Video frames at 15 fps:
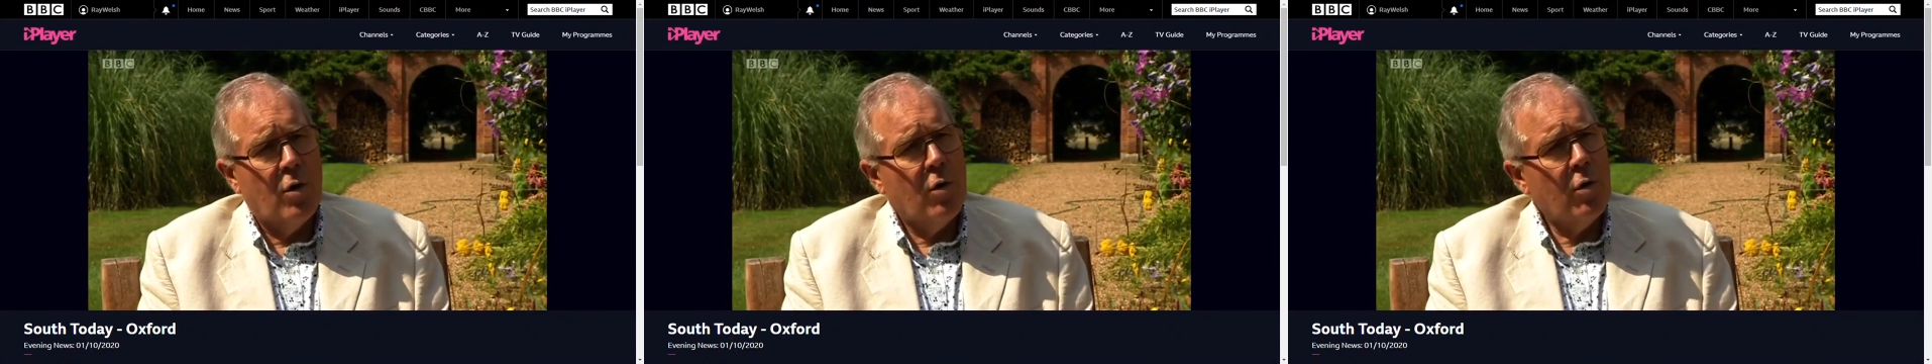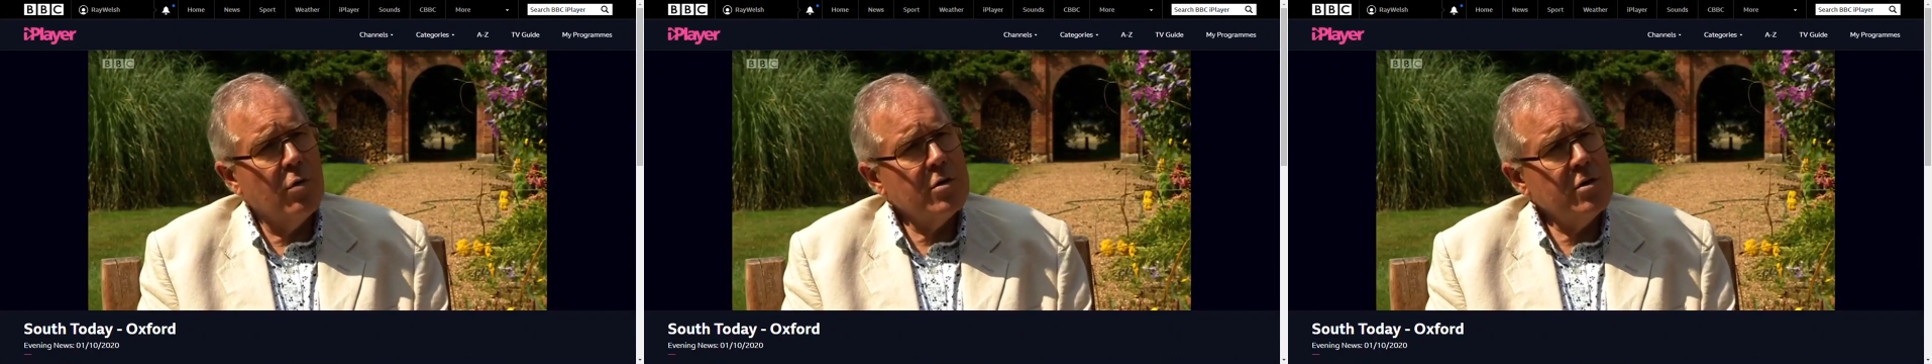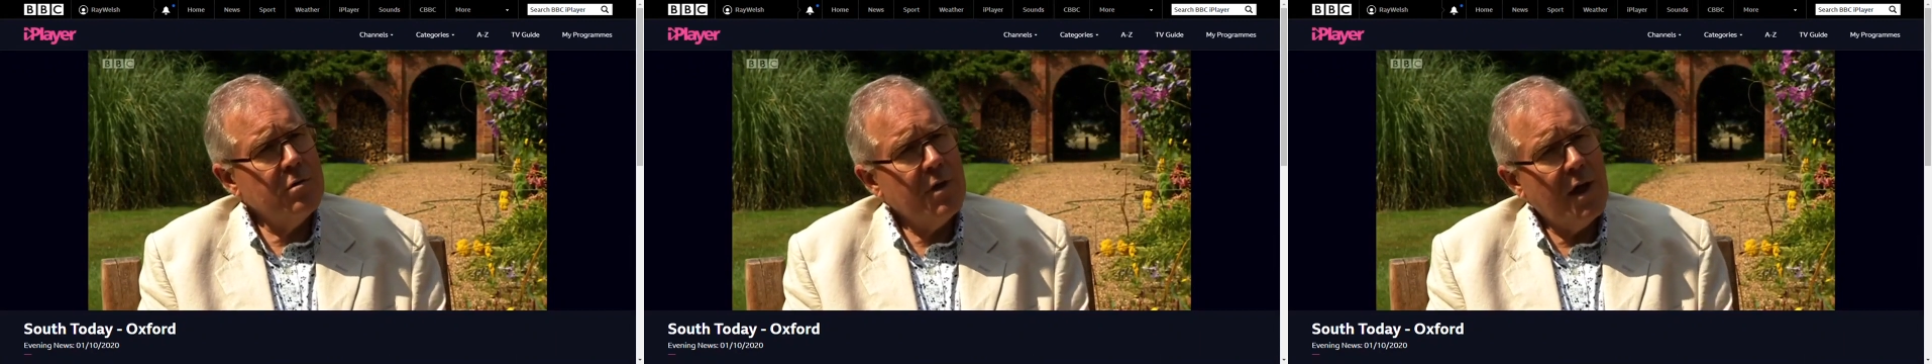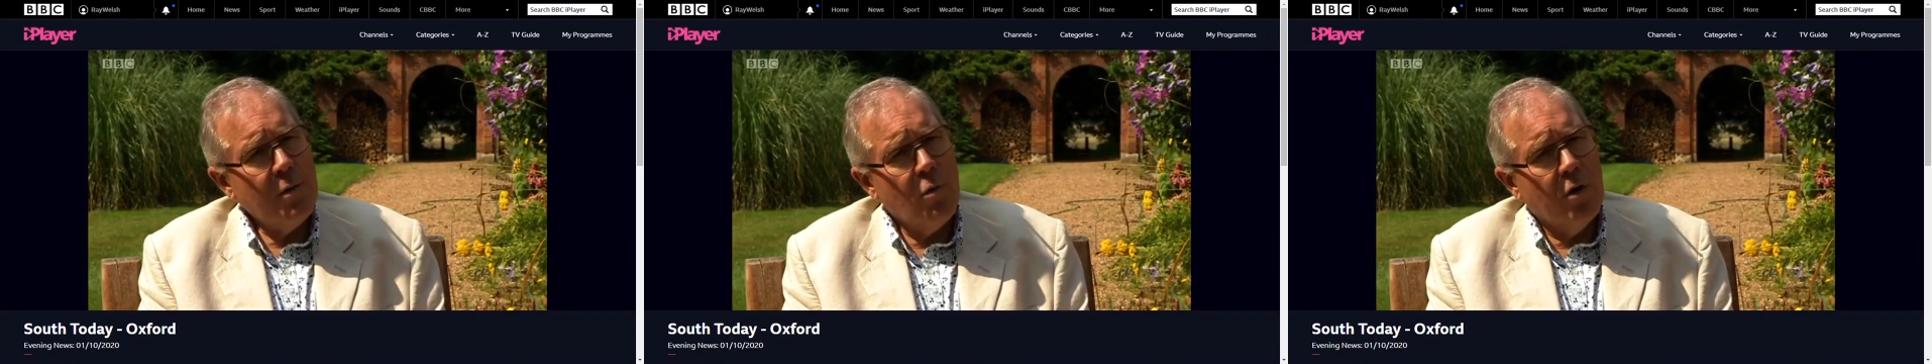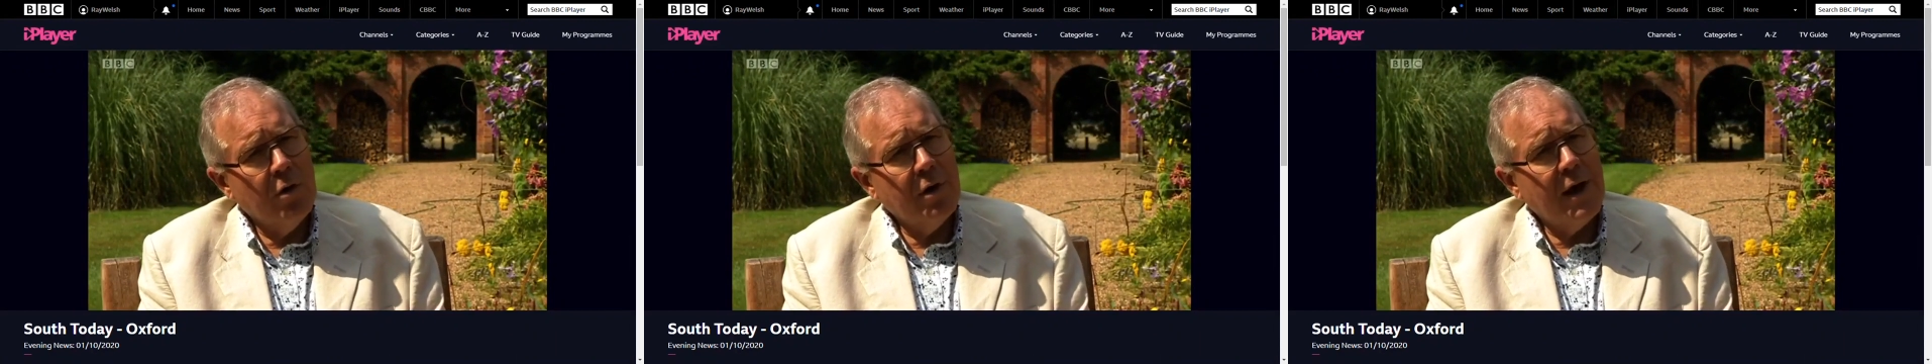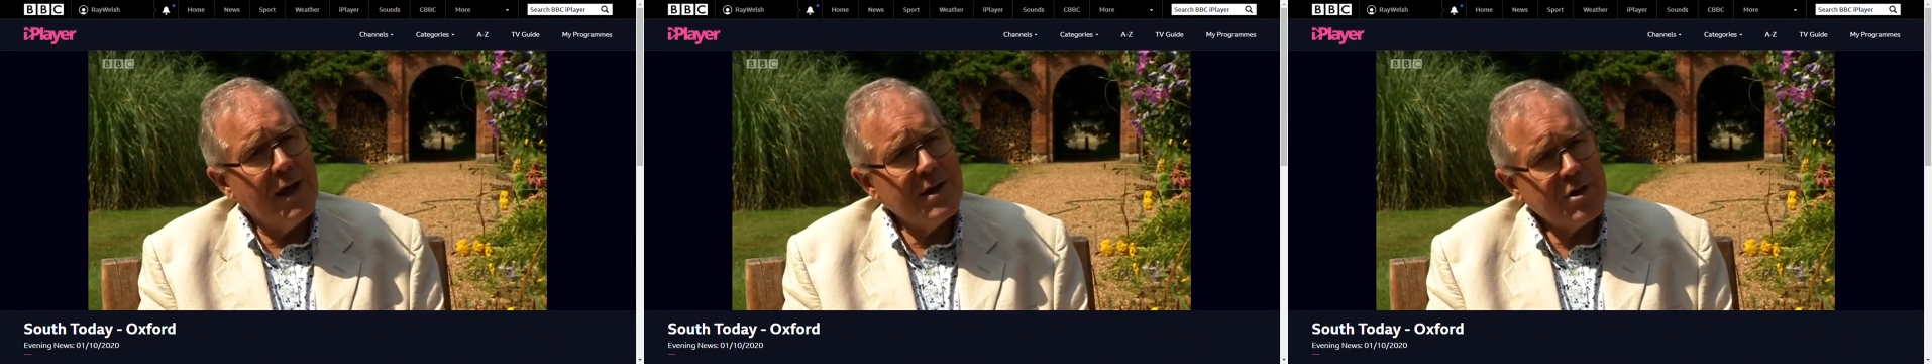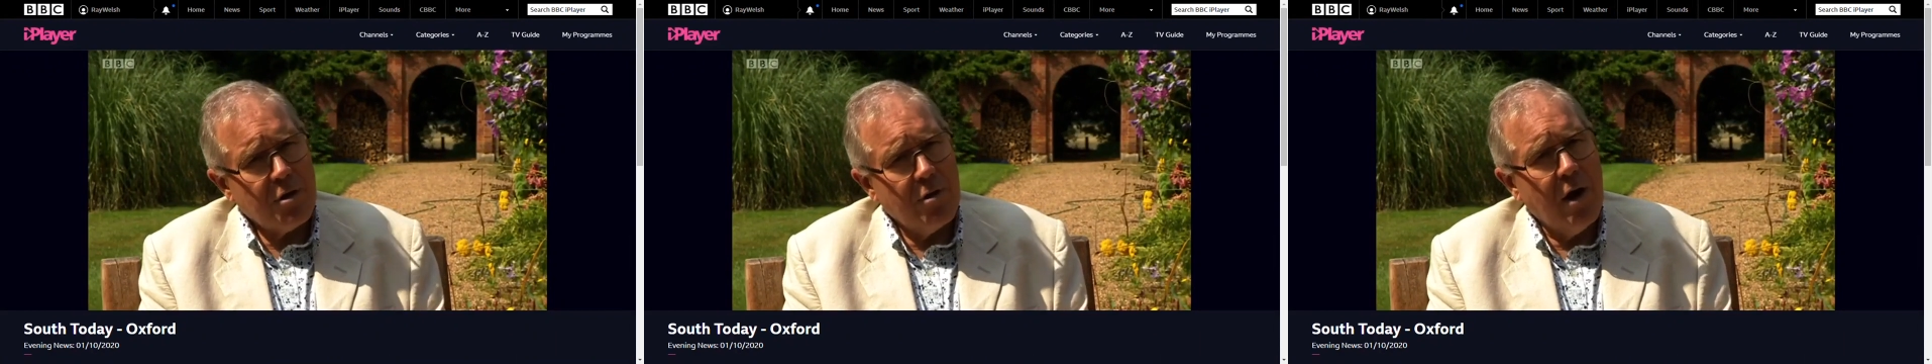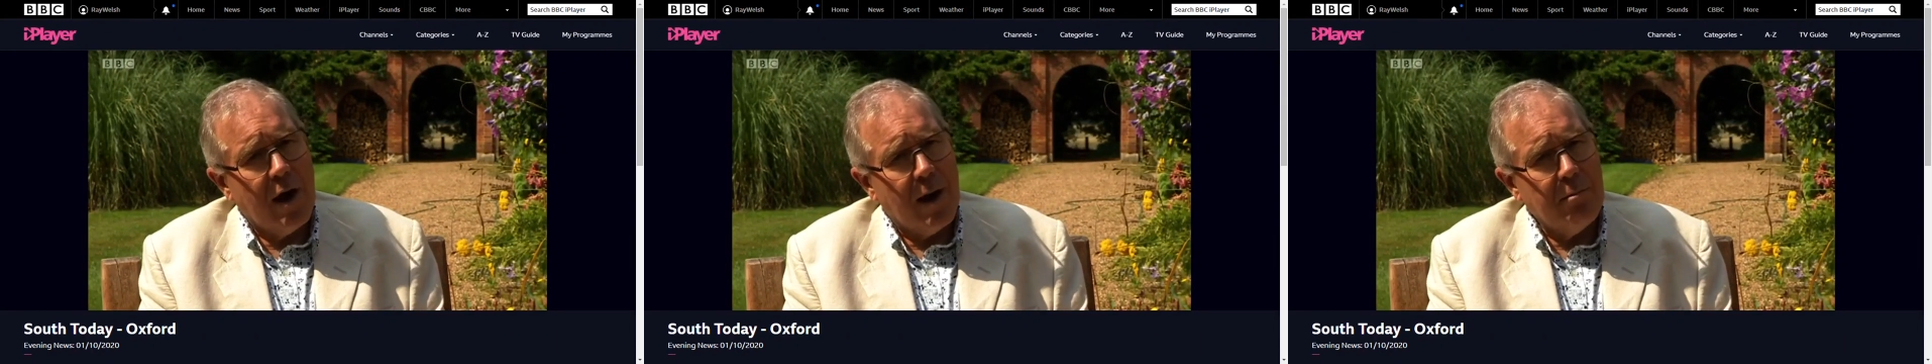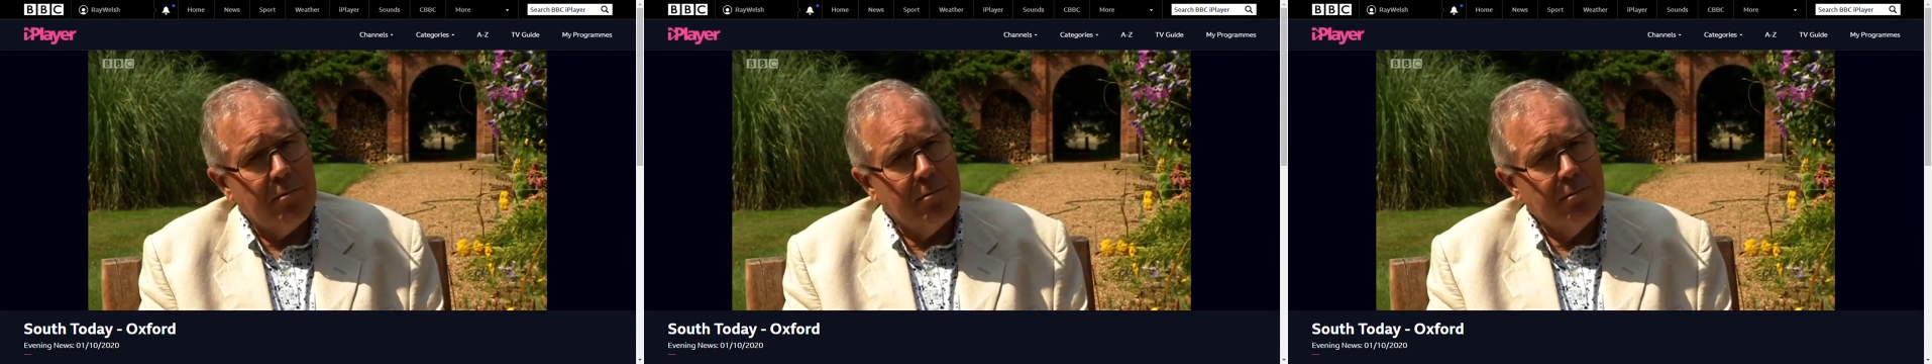Or do they want less crime?